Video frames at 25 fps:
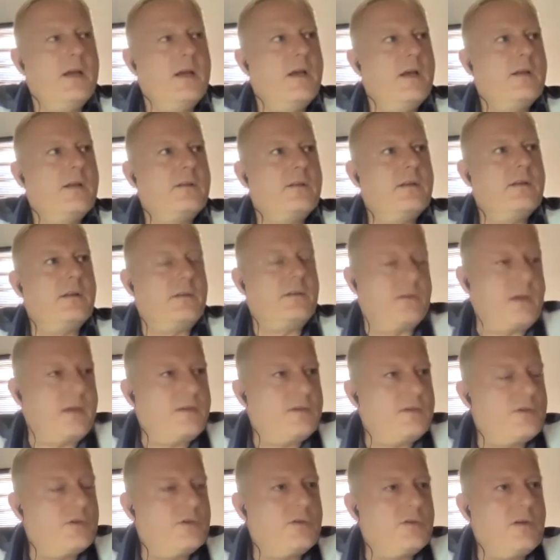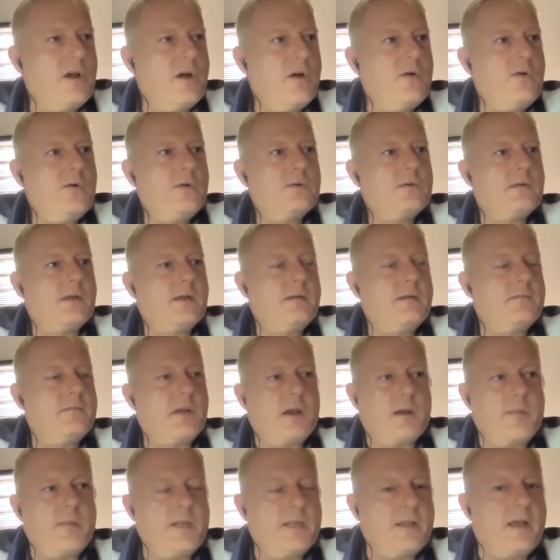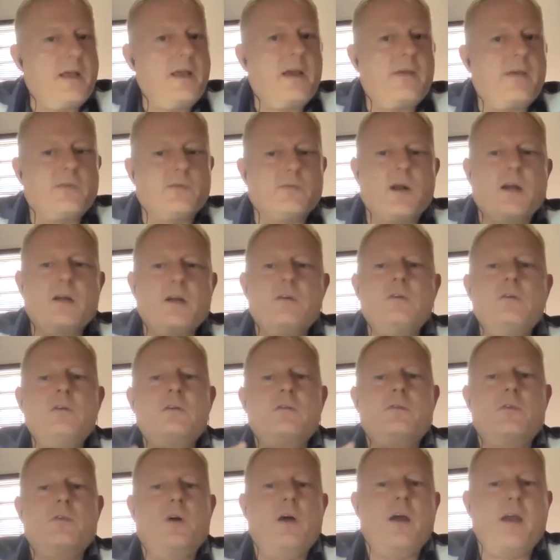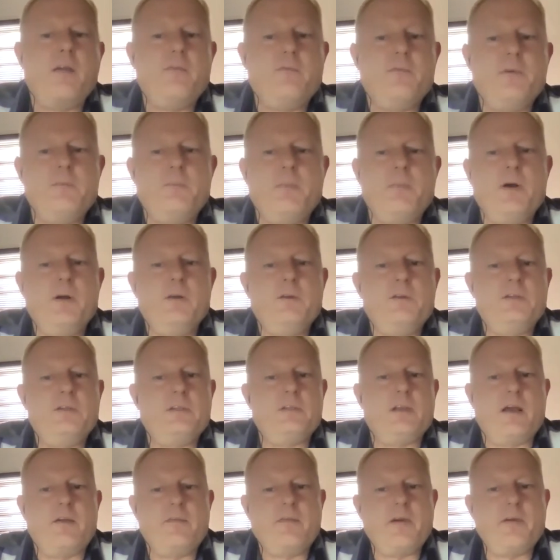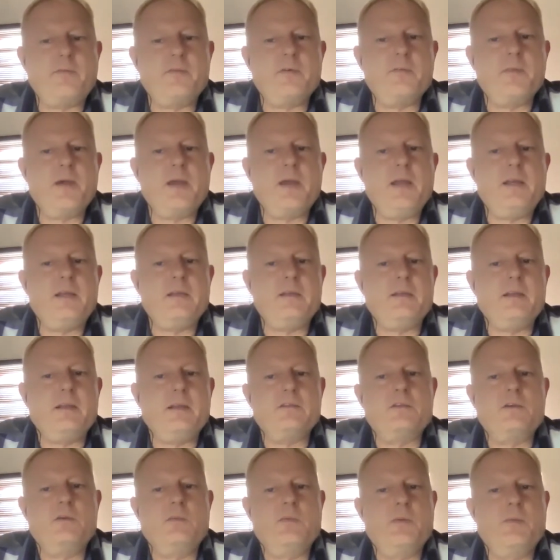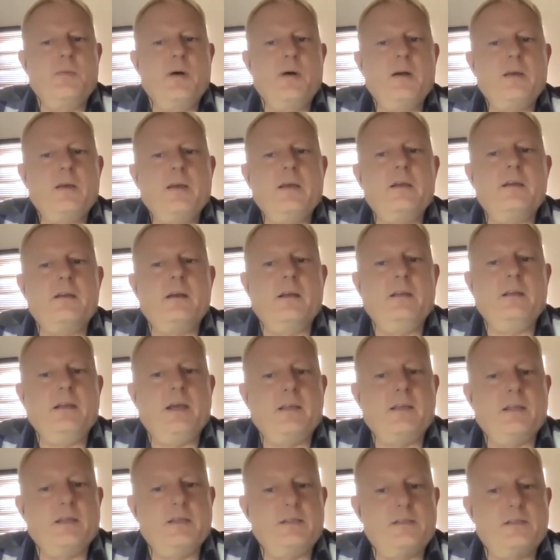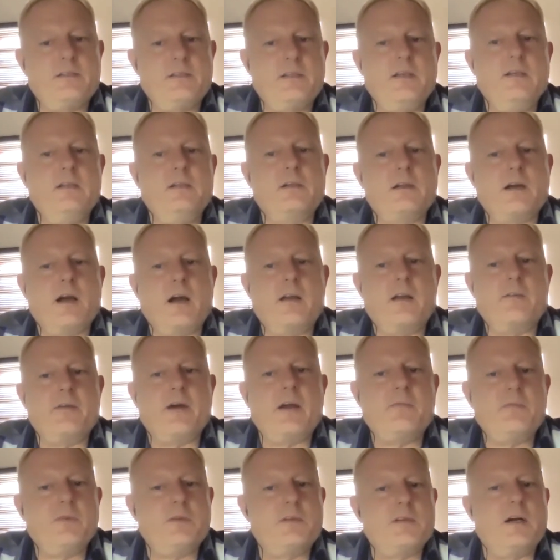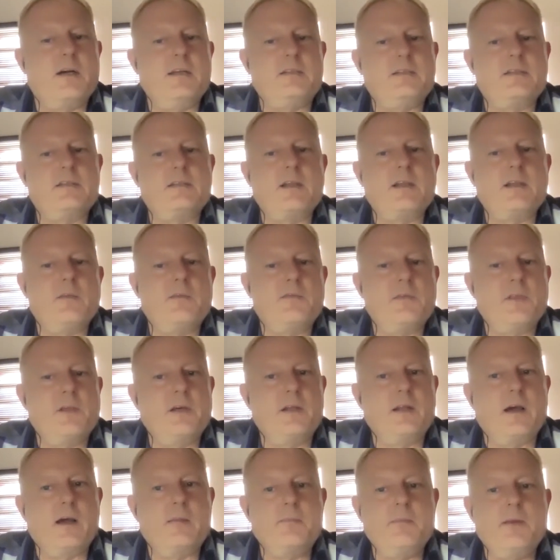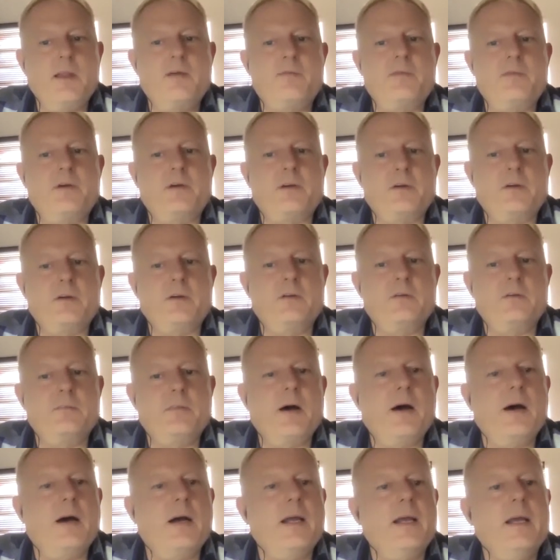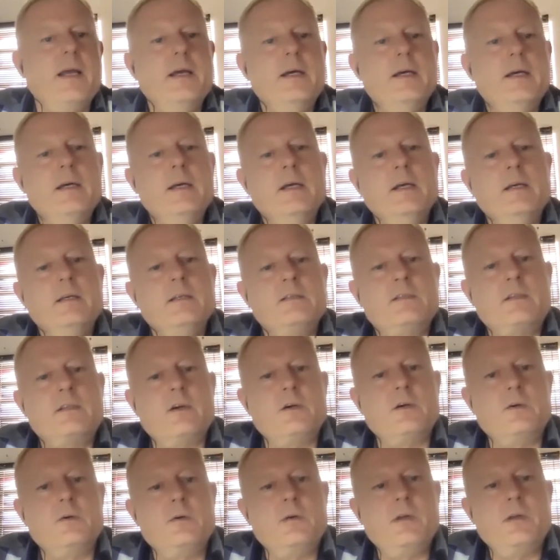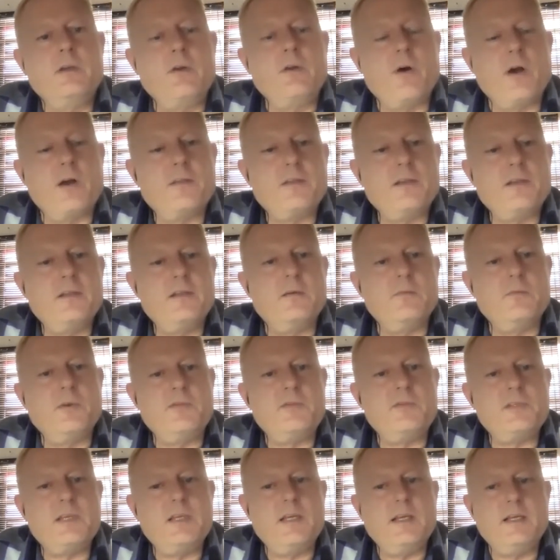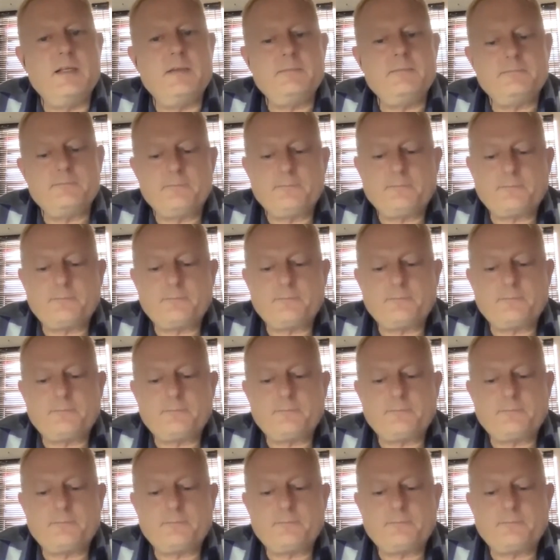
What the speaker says: they should know. They have a record of every purchase I've ever made in that supermarket, and yet they still kind of advertise stuff that I'm never going to buy. So, I think that we've seen